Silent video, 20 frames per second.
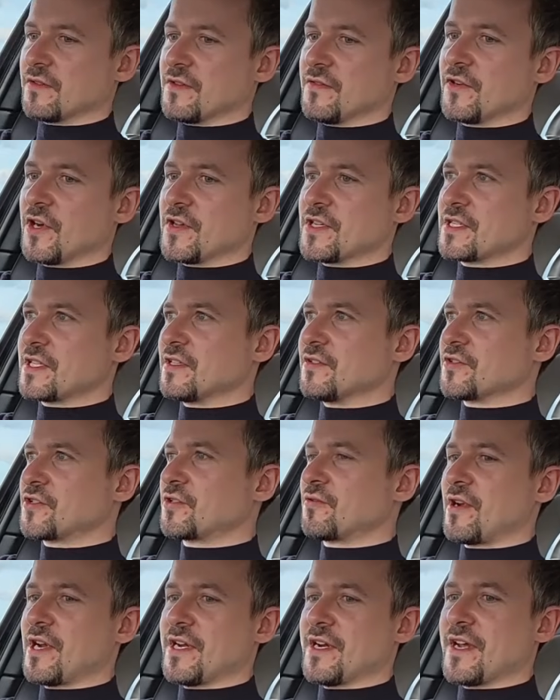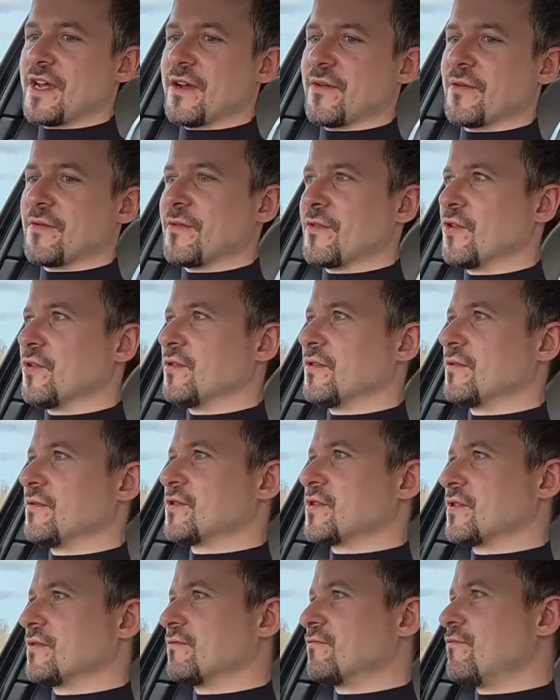They've got this little screen here with
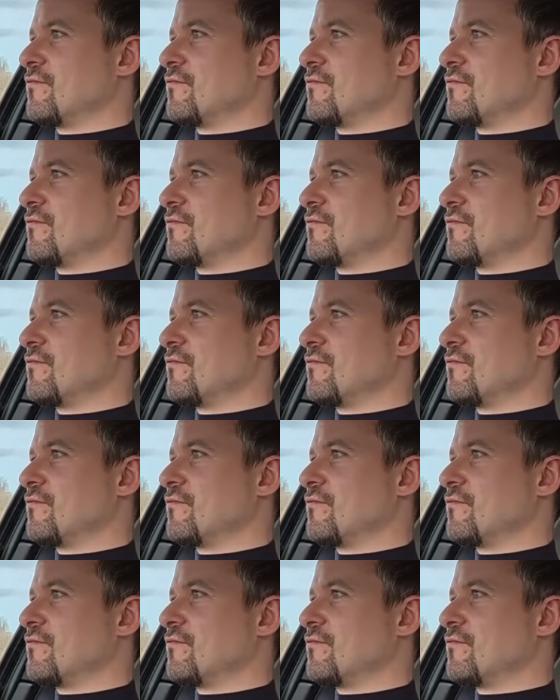all sort of